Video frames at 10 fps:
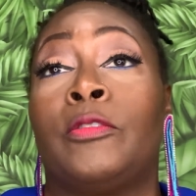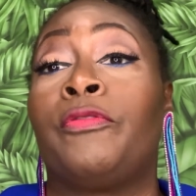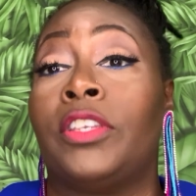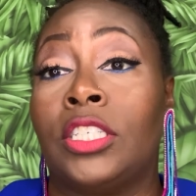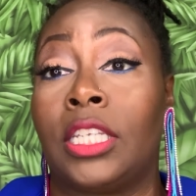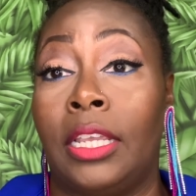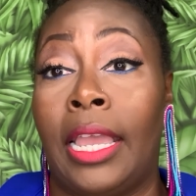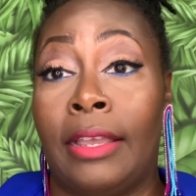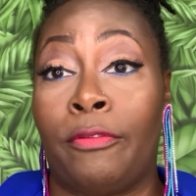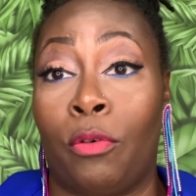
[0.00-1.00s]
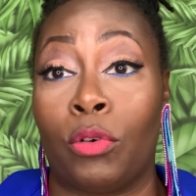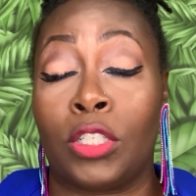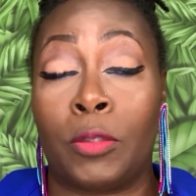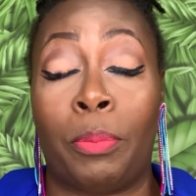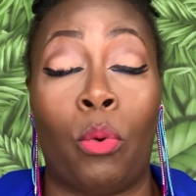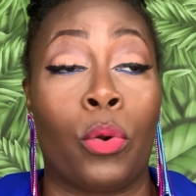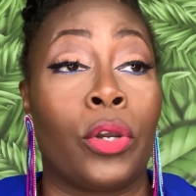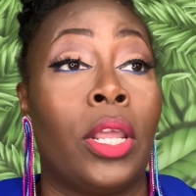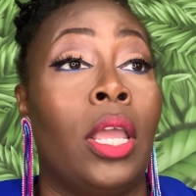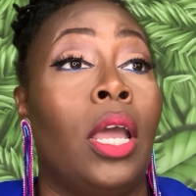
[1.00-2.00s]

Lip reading: fishing for sport.